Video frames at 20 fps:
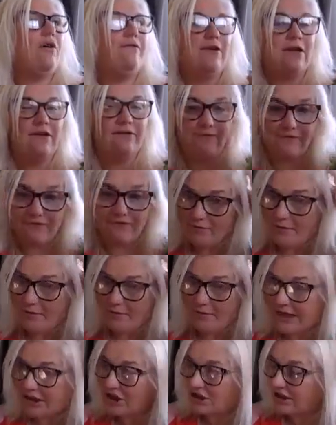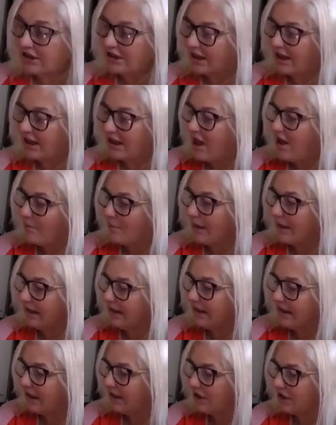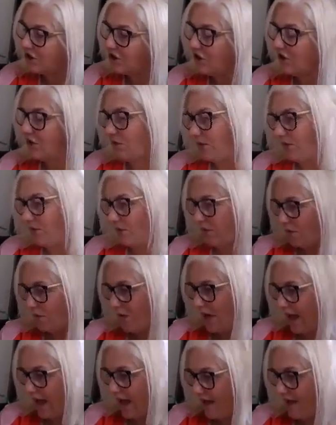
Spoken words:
of information coming to